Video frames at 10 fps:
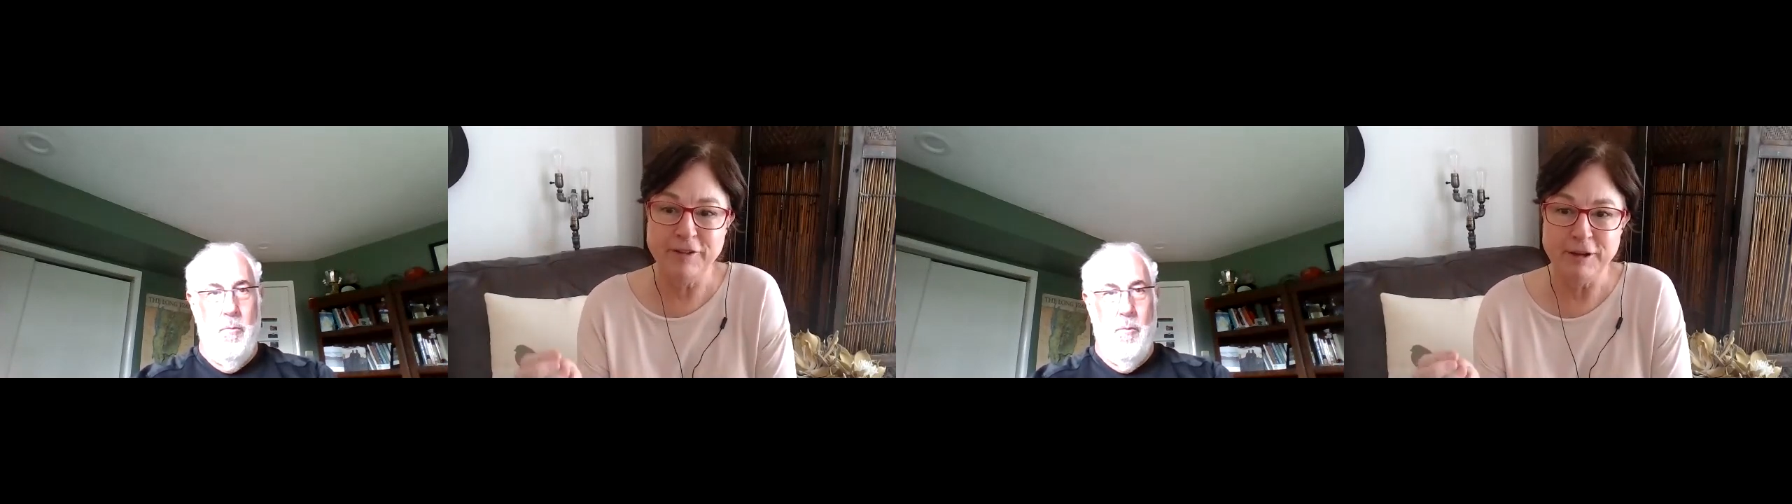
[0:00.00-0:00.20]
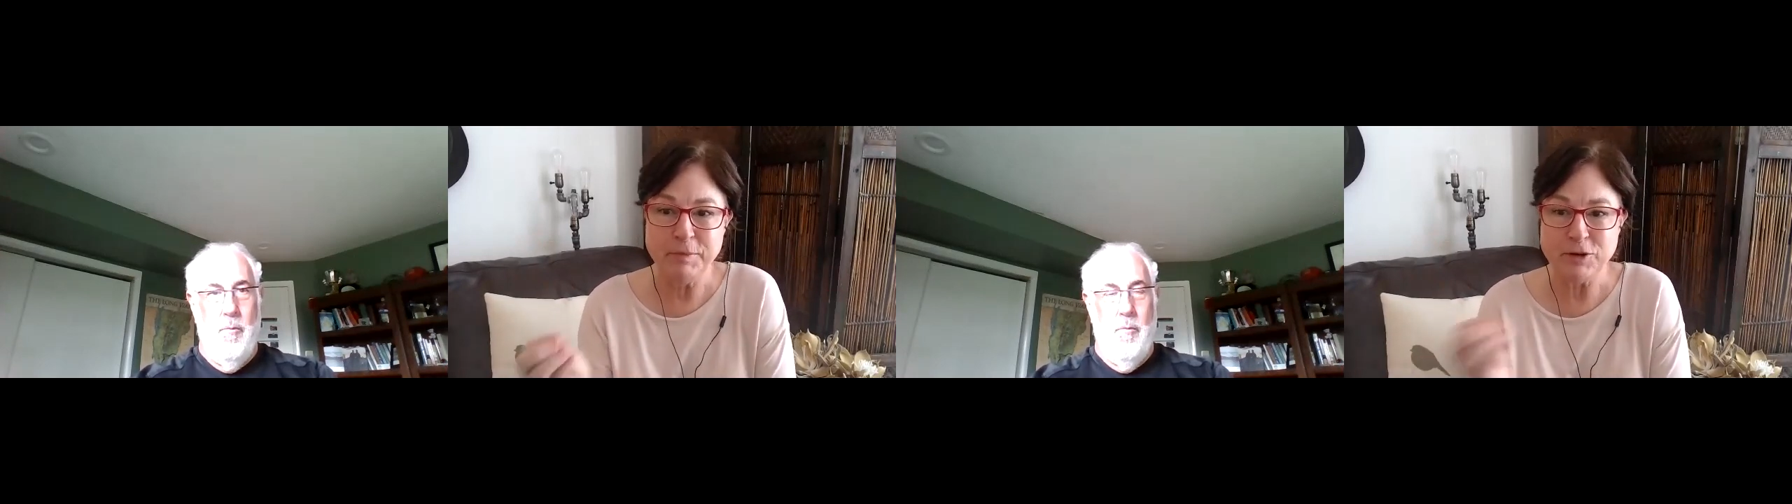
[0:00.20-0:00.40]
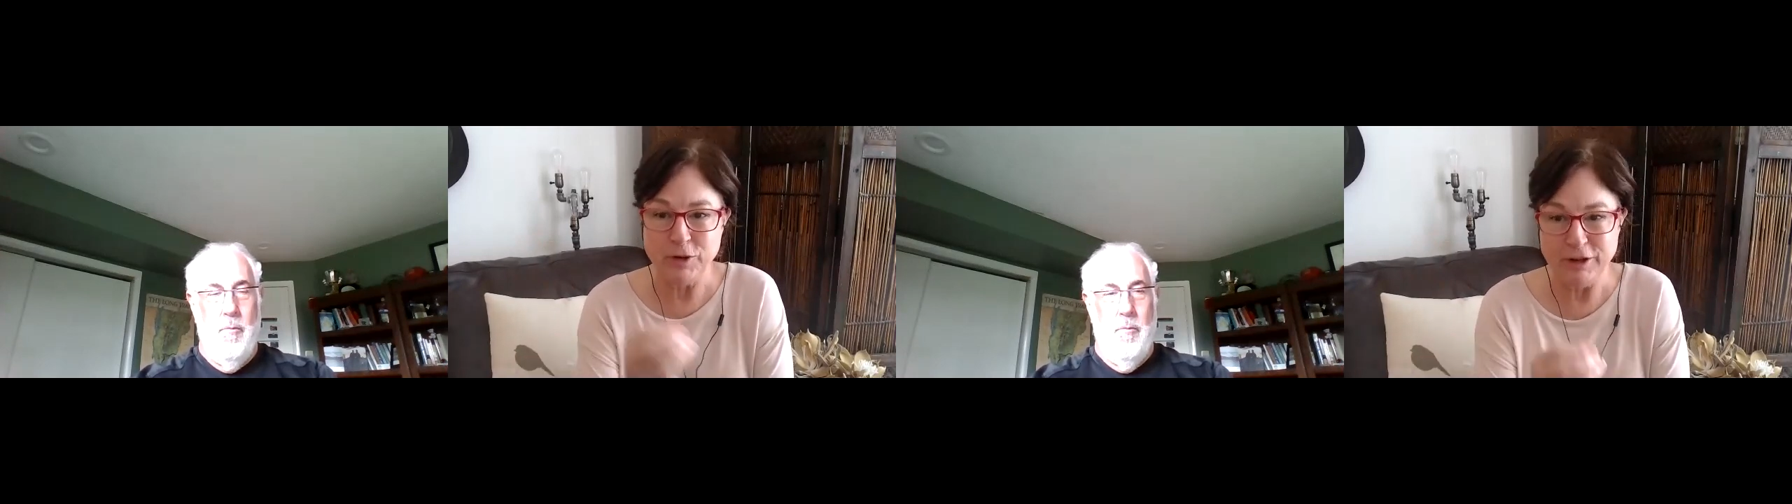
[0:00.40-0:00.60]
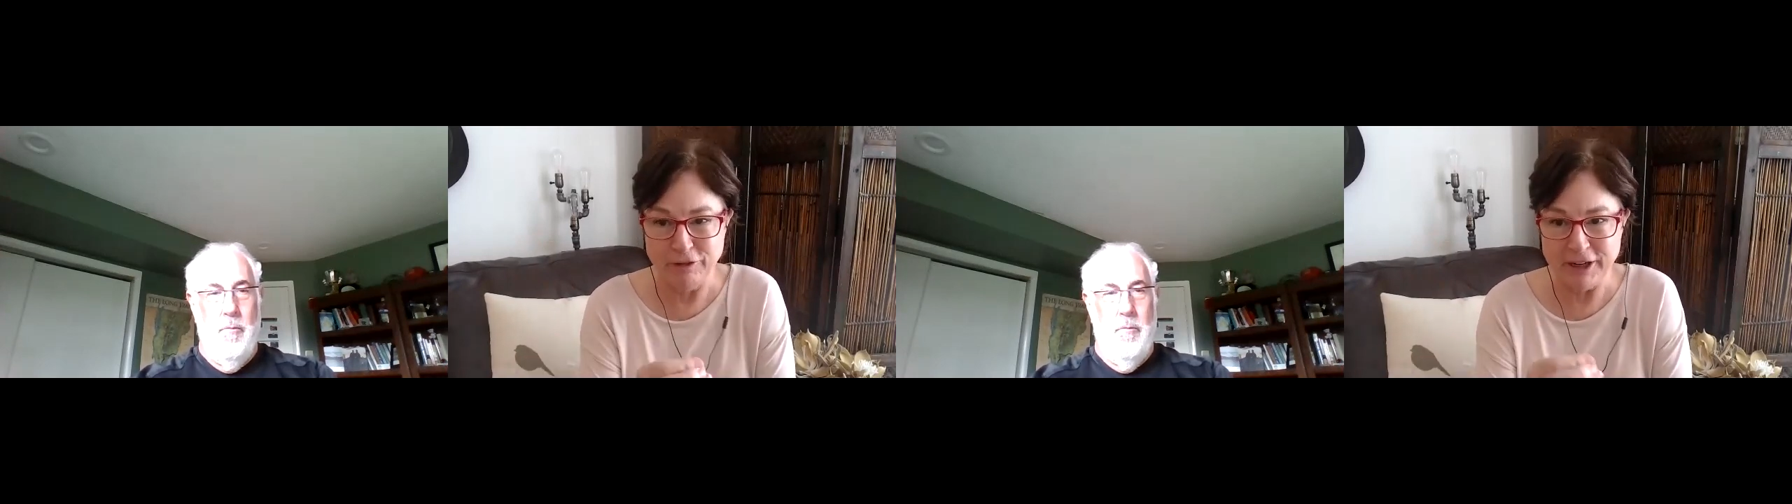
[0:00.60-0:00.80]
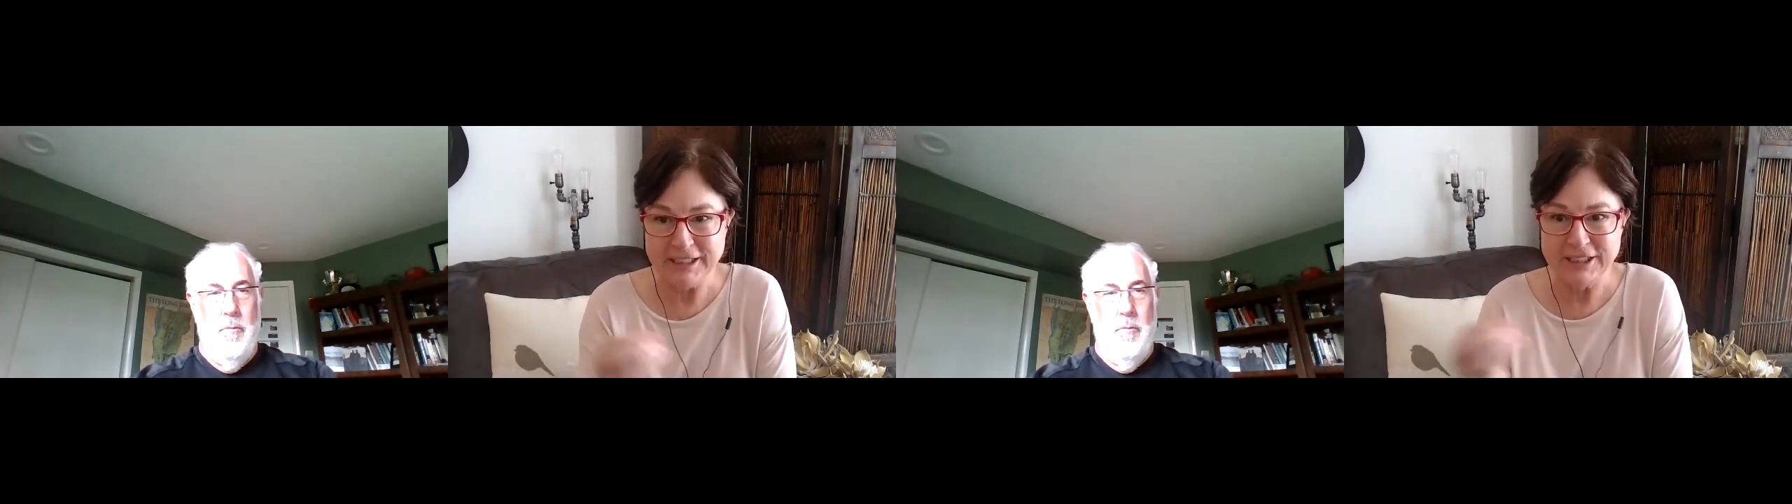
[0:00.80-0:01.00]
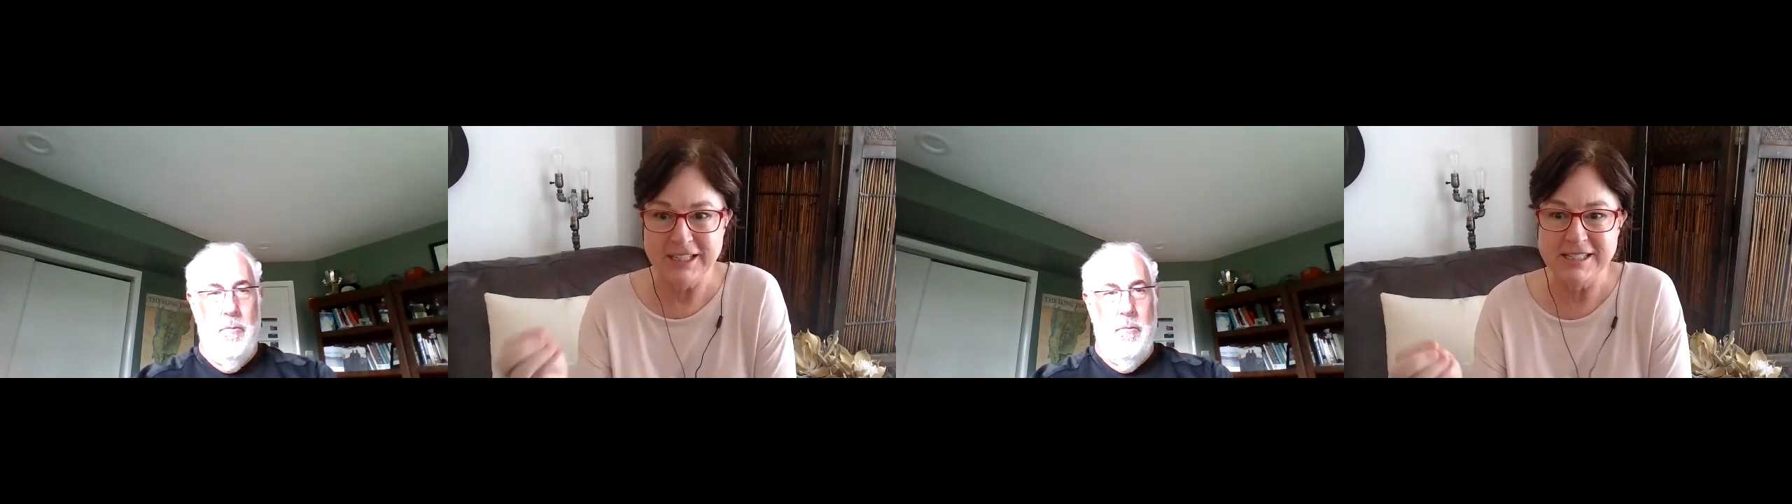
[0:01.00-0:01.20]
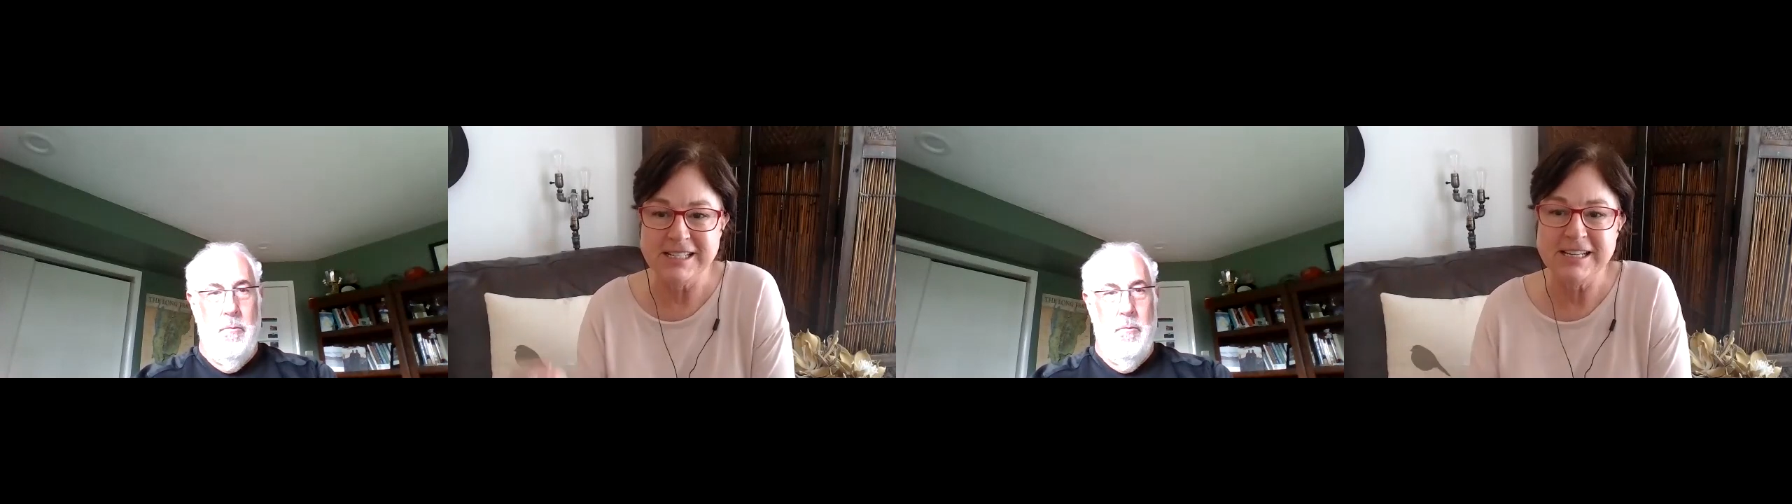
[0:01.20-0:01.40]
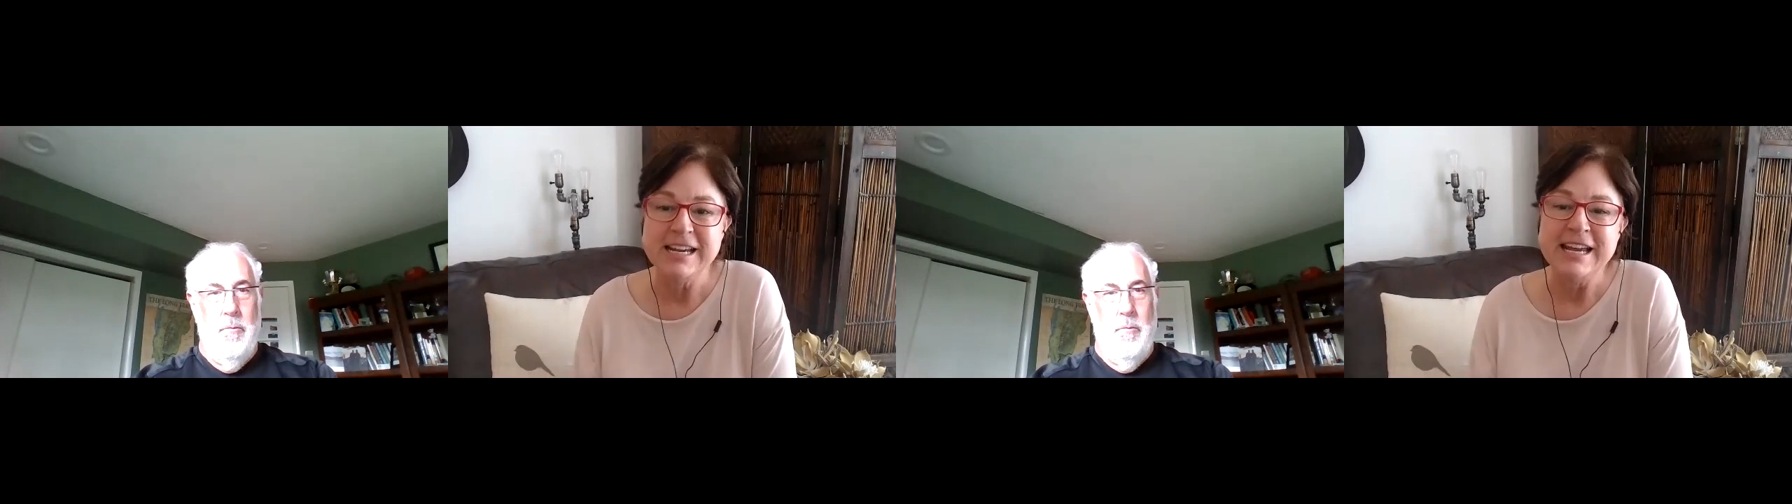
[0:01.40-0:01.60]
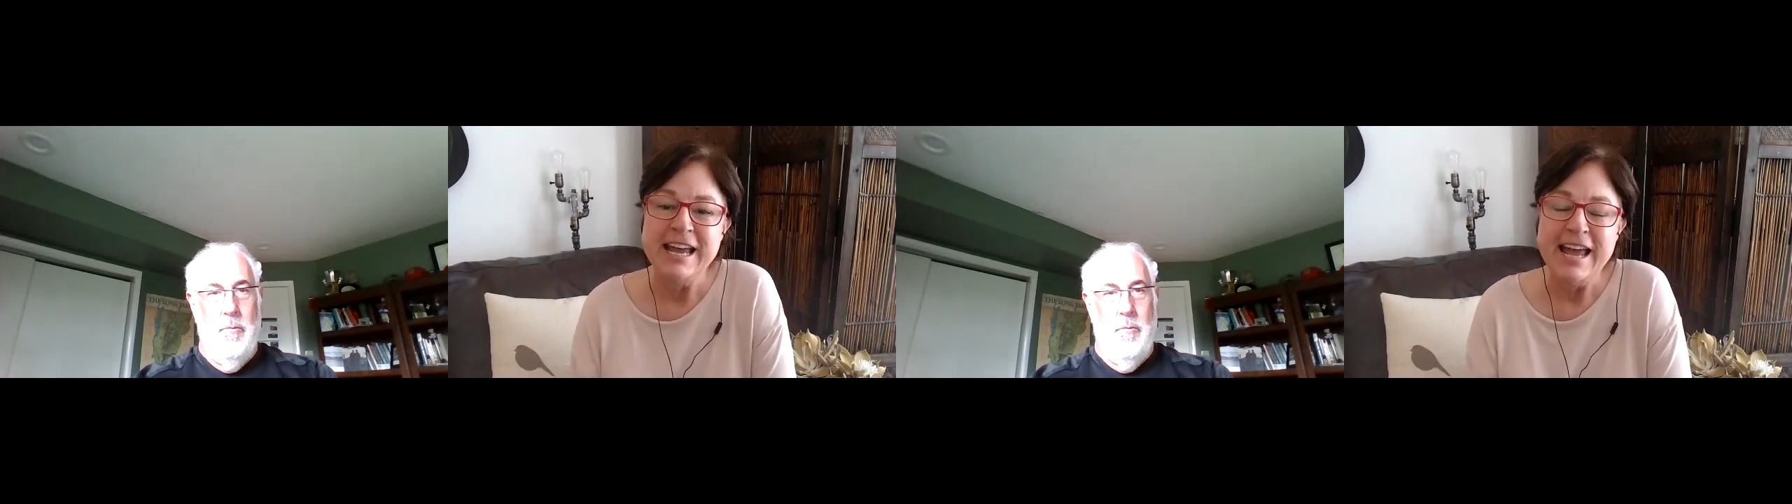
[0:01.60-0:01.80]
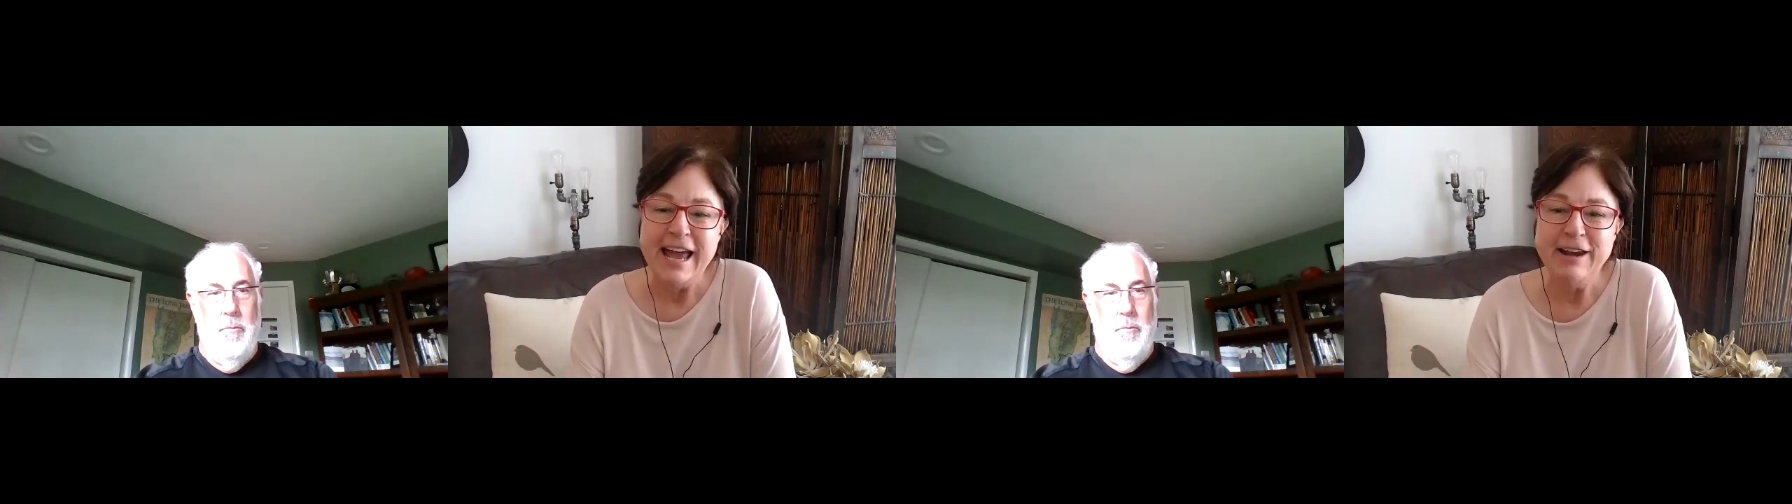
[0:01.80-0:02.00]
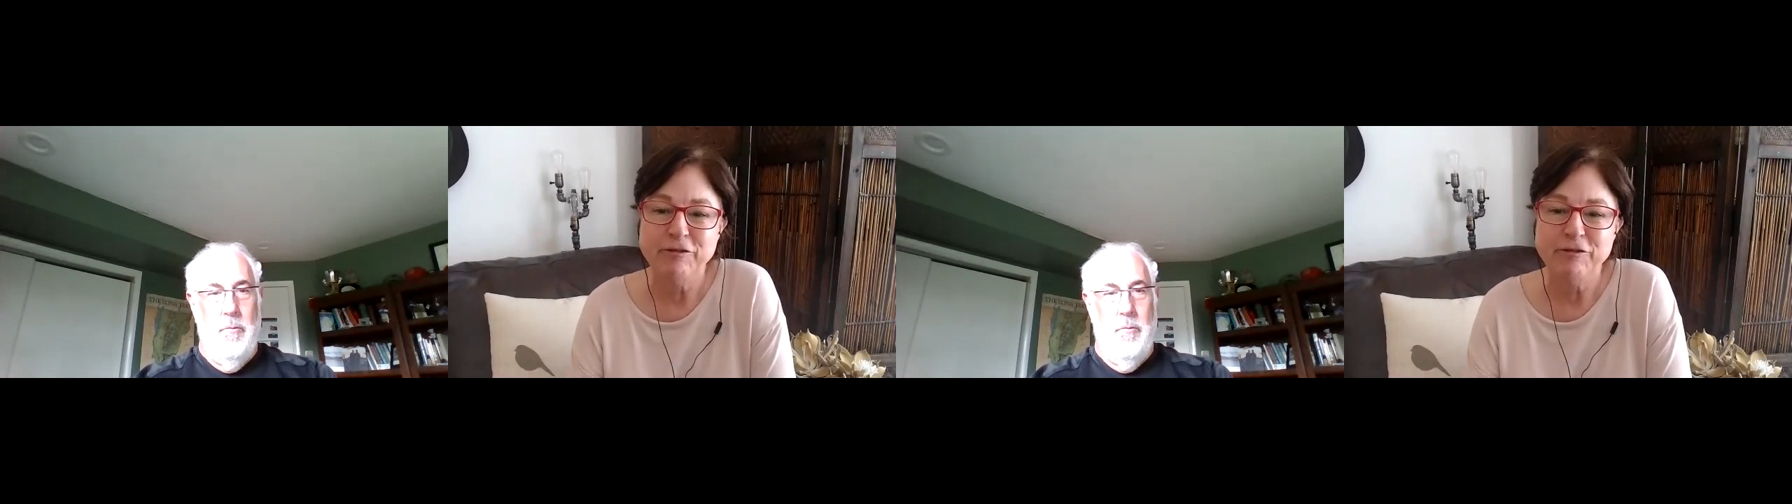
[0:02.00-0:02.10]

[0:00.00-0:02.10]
fit between a franchisee and a